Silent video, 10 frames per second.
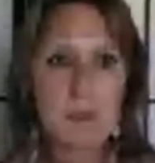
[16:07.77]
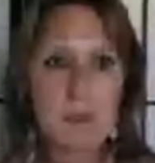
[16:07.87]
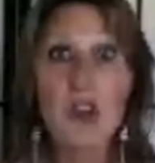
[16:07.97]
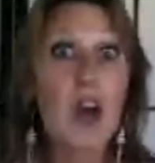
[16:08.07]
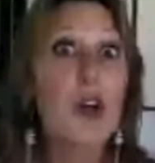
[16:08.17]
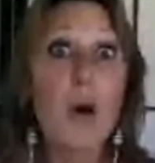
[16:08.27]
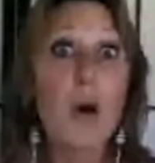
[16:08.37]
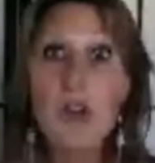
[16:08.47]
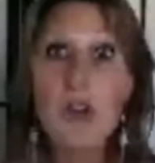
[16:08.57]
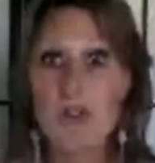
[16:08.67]
Not
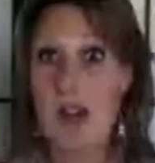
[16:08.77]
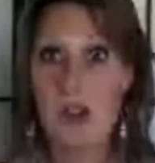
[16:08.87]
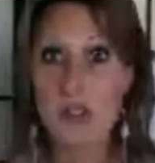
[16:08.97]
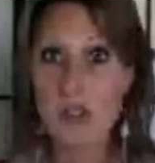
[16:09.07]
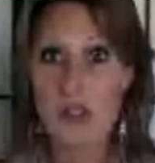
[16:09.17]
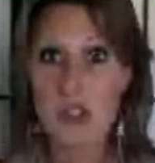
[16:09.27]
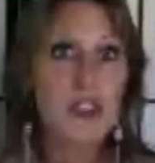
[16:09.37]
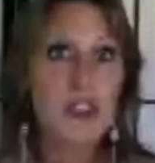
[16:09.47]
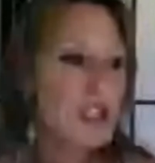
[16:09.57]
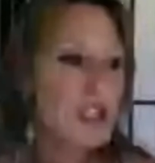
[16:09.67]
owning your value,
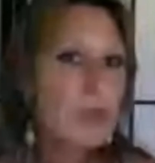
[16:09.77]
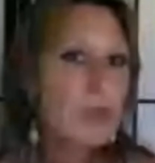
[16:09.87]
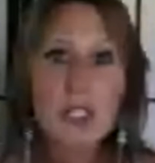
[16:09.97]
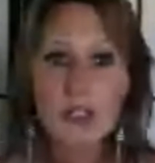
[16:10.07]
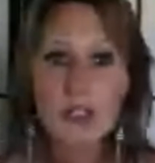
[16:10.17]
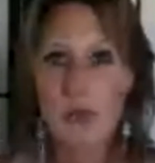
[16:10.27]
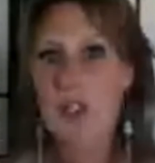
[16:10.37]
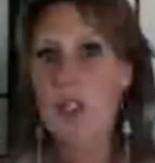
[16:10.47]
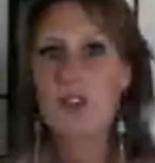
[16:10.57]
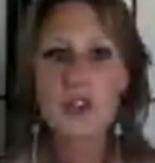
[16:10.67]
charging too little,
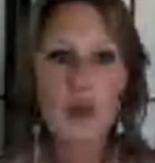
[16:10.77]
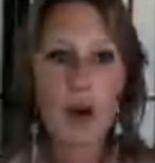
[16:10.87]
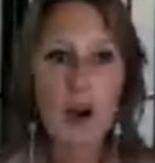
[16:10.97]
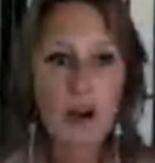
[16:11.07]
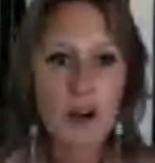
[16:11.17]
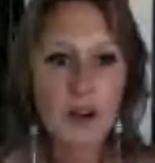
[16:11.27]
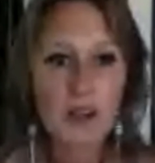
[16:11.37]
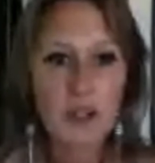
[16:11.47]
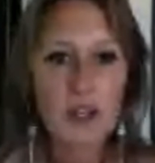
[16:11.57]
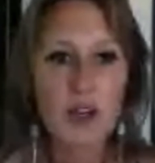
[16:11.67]
working too hard
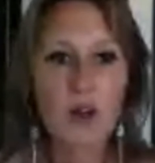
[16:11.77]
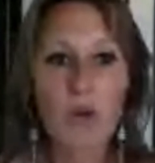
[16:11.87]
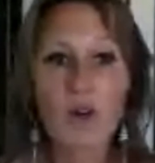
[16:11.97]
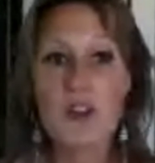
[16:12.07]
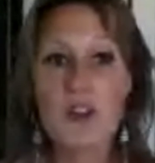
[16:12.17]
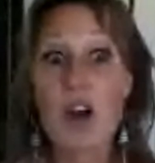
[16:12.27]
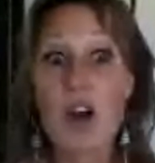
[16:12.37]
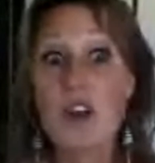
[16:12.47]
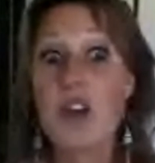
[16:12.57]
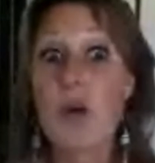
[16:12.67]
or not
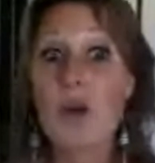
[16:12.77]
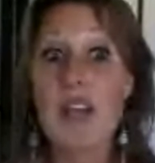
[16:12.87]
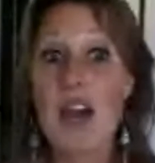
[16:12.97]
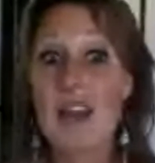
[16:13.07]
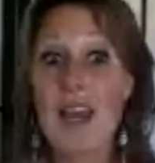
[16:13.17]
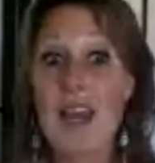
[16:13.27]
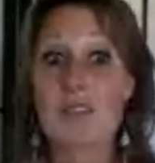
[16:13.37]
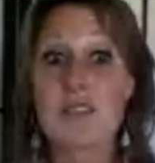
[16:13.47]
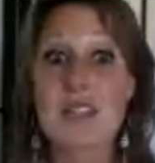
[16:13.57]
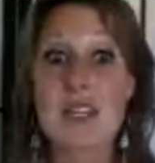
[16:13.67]
knowing how to handle
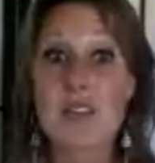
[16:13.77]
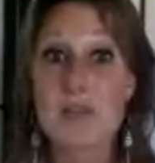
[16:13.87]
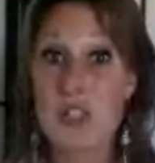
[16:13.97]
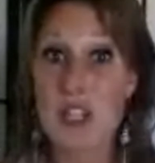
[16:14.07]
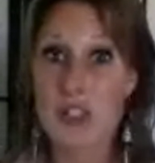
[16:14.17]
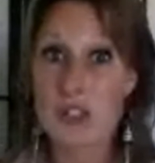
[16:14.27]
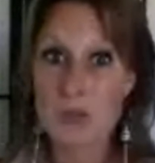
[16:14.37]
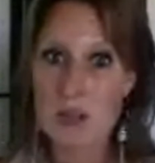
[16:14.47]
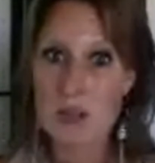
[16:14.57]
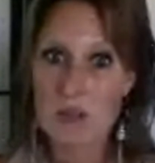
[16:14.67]
sales objections
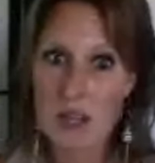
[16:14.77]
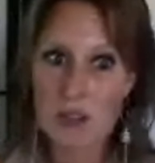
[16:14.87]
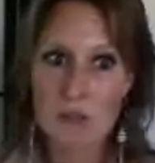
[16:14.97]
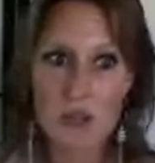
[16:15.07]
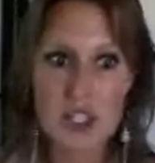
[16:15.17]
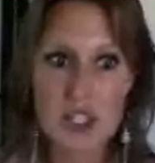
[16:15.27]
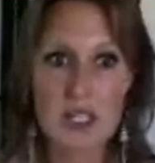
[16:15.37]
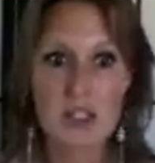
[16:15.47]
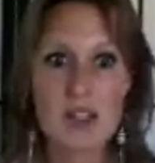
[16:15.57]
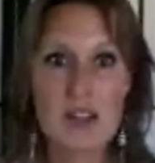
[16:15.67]
without sounding pushy,